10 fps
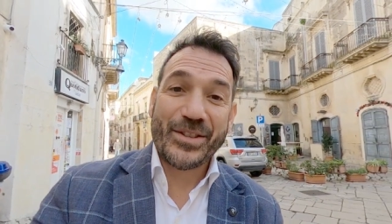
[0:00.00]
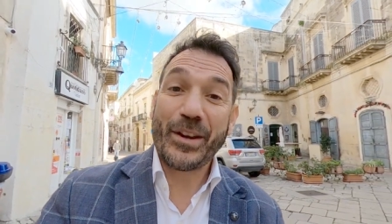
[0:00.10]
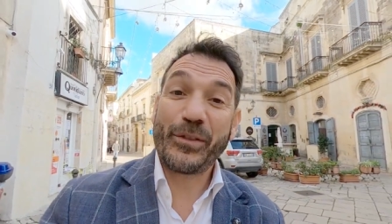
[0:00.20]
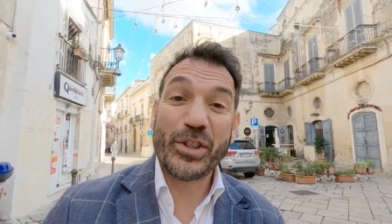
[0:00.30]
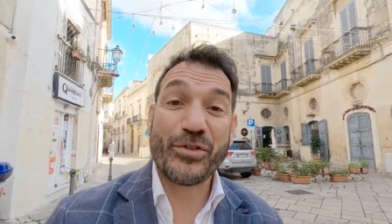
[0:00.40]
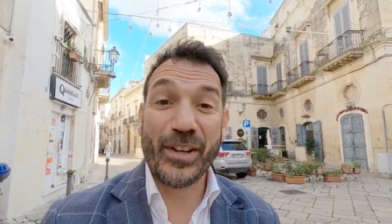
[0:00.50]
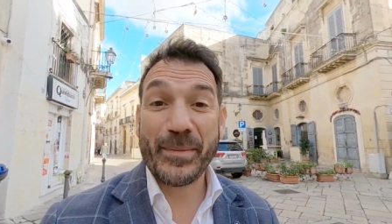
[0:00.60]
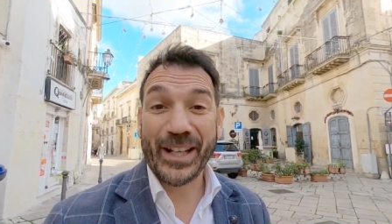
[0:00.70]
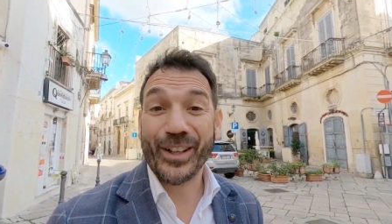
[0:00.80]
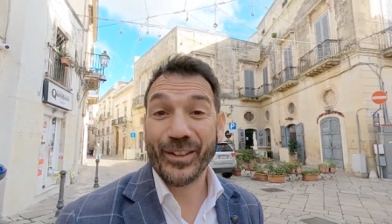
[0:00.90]
So if you're
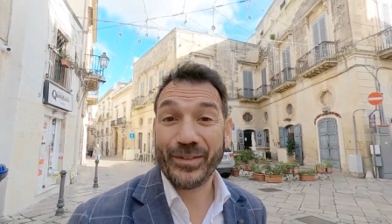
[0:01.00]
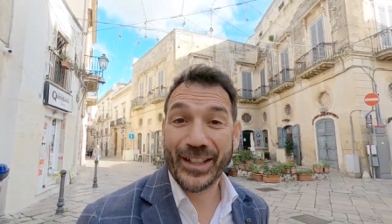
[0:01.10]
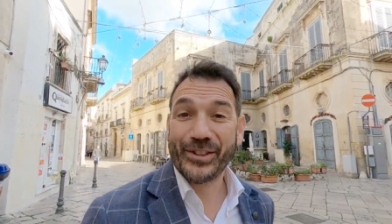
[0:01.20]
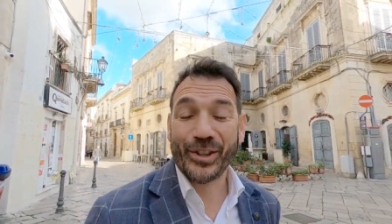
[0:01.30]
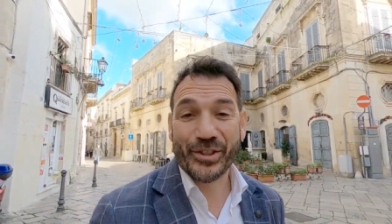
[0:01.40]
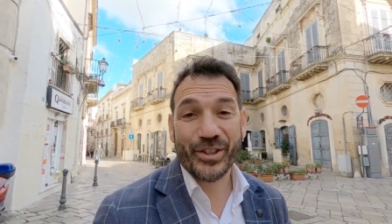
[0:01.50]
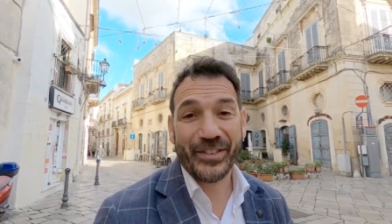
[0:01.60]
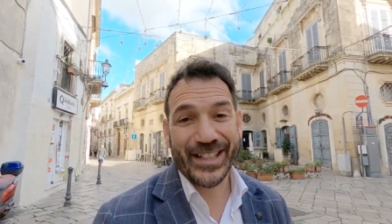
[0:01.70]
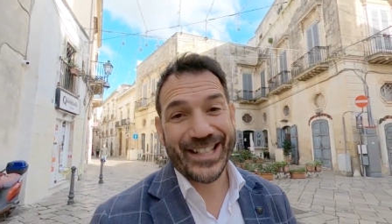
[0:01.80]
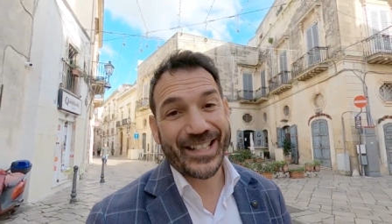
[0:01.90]
dreaming of La Dolce
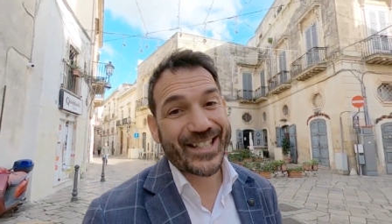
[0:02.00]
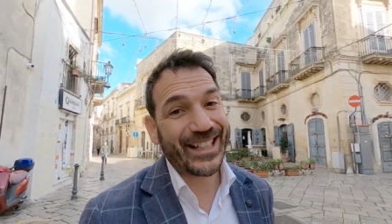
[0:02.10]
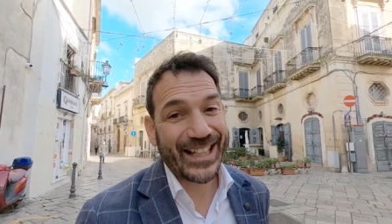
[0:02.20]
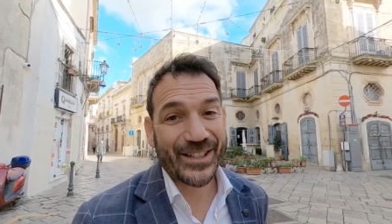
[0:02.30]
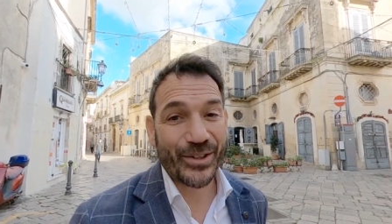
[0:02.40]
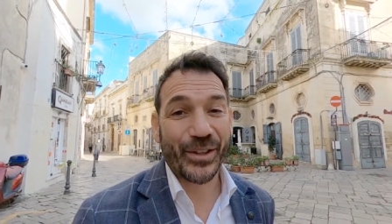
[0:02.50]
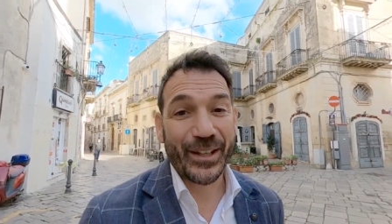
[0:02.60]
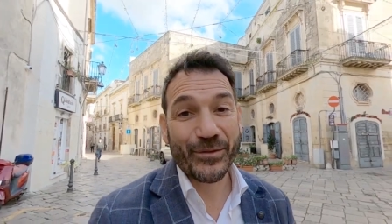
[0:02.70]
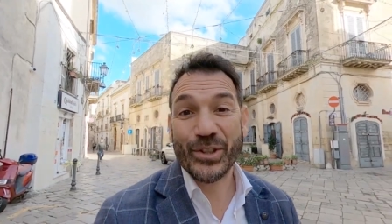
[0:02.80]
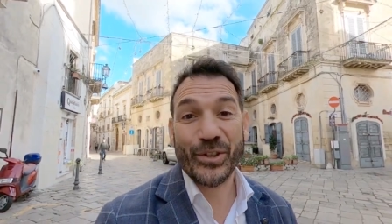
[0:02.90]
Vita, Salento
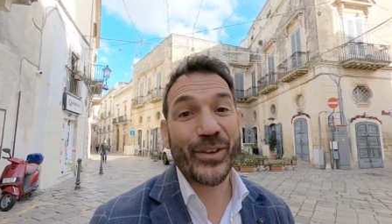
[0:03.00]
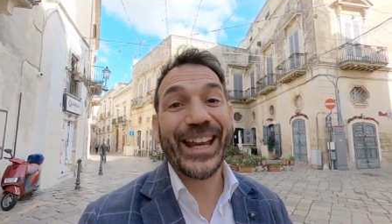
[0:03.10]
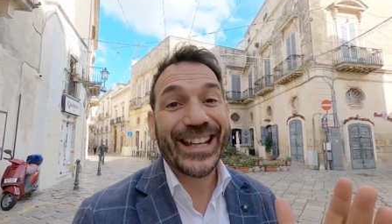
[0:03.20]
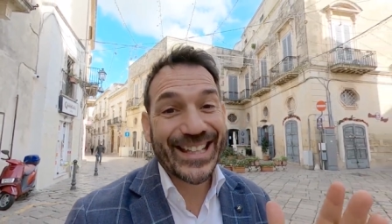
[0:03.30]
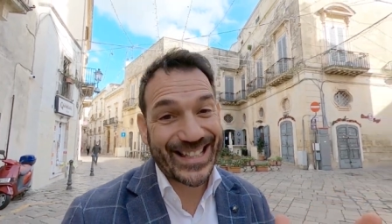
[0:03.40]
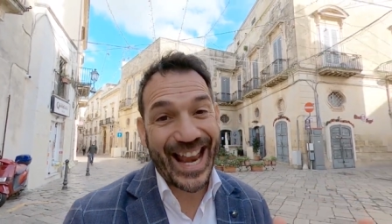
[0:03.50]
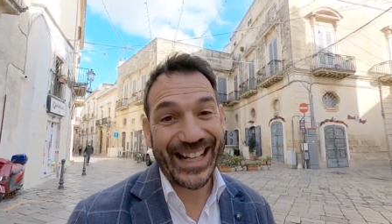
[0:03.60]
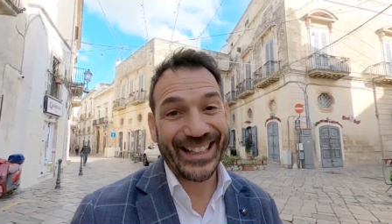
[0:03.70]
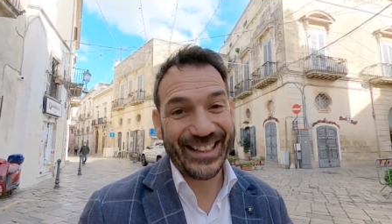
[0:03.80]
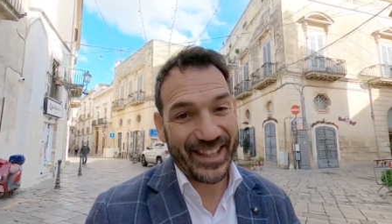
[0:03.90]
gives you
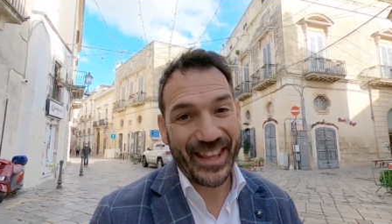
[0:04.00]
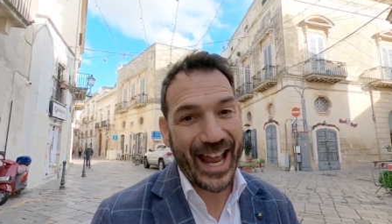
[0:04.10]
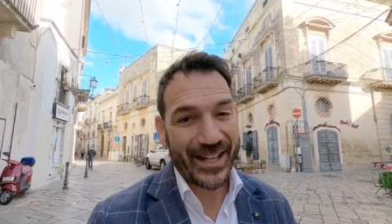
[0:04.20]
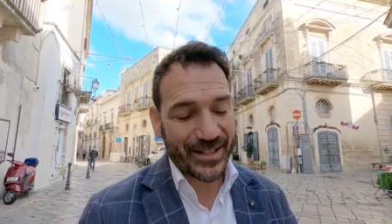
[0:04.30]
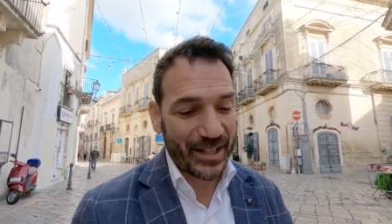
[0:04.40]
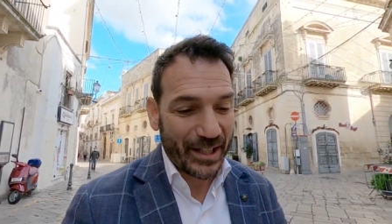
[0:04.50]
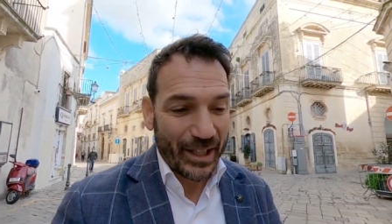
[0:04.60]
exactly that.